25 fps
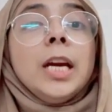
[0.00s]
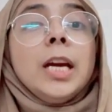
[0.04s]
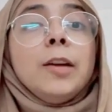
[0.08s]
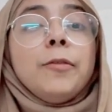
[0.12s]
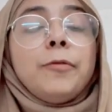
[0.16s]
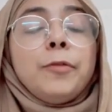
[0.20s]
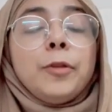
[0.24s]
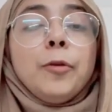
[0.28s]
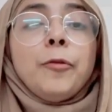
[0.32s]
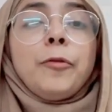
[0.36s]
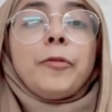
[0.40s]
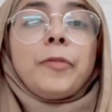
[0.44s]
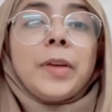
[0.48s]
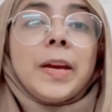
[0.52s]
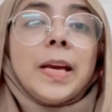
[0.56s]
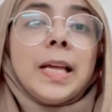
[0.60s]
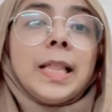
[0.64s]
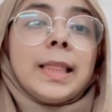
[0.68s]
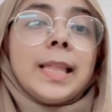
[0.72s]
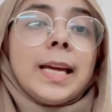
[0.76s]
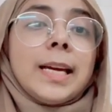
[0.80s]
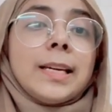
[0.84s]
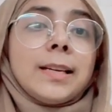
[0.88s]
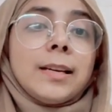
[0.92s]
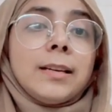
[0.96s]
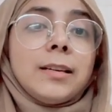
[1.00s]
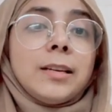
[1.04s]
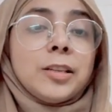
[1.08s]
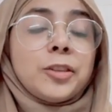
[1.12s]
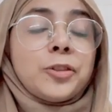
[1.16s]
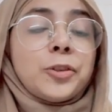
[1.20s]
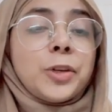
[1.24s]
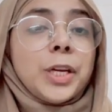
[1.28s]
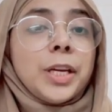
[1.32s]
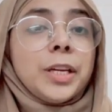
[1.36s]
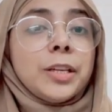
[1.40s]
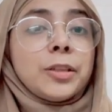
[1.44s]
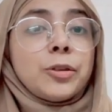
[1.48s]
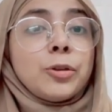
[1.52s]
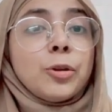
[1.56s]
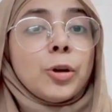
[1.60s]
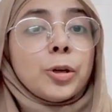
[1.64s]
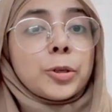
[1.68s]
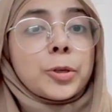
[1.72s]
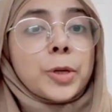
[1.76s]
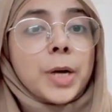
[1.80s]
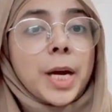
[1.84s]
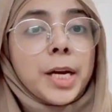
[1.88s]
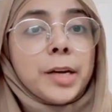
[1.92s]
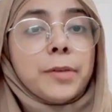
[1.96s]
If you feel that dentistry is
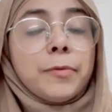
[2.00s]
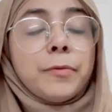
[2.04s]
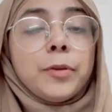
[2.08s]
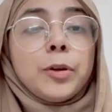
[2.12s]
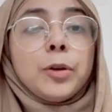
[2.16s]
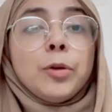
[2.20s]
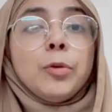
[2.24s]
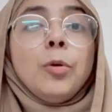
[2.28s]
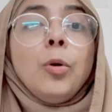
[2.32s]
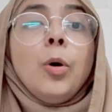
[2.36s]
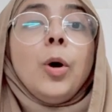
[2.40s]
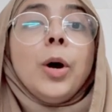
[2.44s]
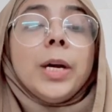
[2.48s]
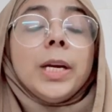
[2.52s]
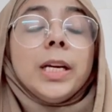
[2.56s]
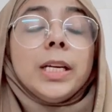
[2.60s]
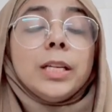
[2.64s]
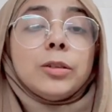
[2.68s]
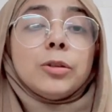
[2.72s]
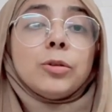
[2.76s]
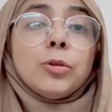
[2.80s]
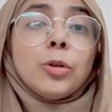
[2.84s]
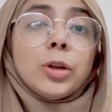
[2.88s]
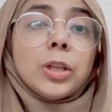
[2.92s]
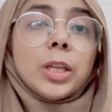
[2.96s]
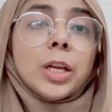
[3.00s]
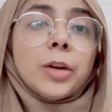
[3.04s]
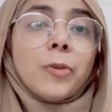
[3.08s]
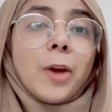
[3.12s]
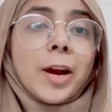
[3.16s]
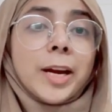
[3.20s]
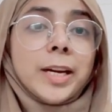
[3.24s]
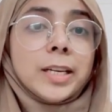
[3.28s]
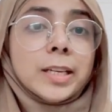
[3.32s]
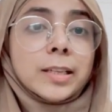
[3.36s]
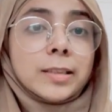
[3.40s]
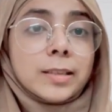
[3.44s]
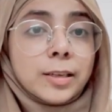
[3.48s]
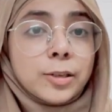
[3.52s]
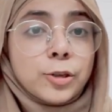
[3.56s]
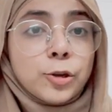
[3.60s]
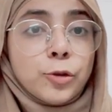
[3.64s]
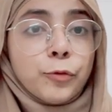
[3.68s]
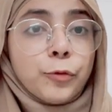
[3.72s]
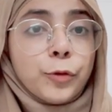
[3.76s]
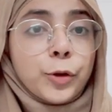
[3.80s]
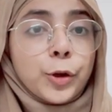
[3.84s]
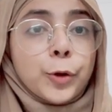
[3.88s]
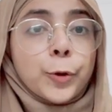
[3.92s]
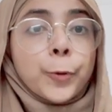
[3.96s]
not right for you or it's not the right
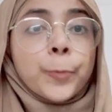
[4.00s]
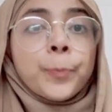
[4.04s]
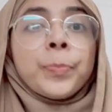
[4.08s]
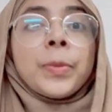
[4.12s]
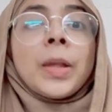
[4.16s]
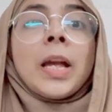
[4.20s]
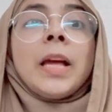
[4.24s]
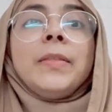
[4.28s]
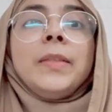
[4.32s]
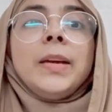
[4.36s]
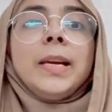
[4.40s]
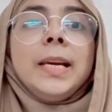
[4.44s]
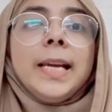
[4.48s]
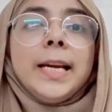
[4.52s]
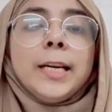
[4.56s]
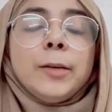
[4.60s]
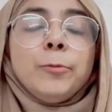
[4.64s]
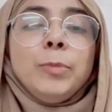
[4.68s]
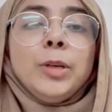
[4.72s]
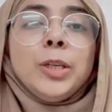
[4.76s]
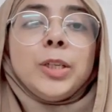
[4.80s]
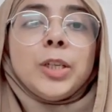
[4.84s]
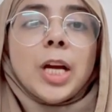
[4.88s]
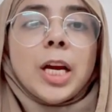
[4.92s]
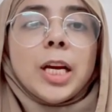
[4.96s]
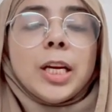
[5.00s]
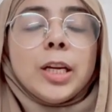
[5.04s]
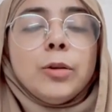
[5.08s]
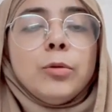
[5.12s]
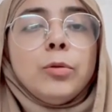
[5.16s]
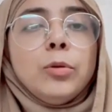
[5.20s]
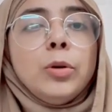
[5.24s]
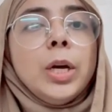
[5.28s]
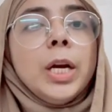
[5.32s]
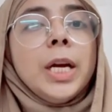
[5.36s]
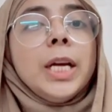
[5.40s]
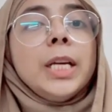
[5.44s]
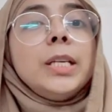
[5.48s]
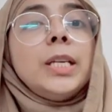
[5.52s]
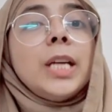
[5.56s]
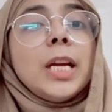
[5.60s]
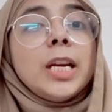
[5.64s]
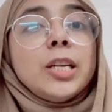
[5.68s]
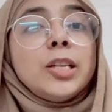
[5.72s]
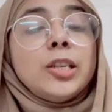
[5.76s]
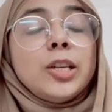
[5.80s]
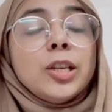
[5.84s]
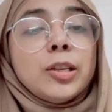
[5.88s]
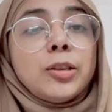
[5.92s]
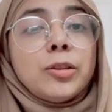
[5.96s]
decision for you, then let me tell you,
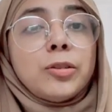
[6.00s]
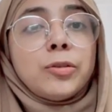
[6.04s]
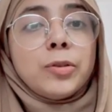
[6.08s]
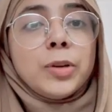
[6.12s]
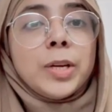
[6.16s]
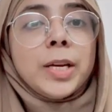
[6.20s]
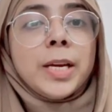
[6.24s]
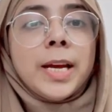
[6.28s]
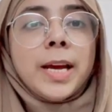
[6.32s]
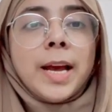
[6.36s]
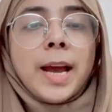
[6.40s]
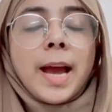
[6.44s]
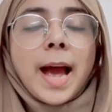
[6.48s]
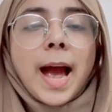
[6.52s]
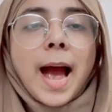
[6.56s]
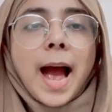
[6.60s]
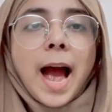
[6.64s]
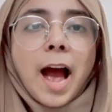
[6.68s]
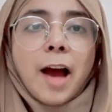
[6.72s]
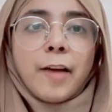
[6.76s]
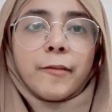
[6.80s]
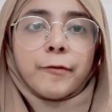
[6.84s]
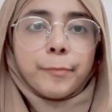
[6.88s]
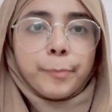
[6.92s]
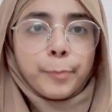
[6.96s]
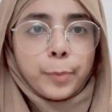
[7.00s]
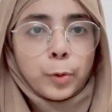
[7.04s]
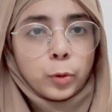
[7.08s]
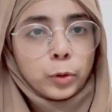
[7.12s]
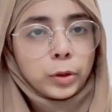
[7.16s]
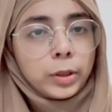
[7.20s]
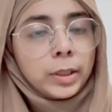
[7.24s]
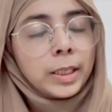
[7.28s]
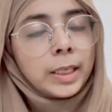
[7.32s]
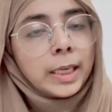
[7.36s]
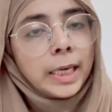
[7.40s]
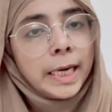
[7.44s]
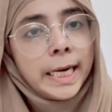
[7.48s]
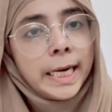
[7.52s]
dentistry have both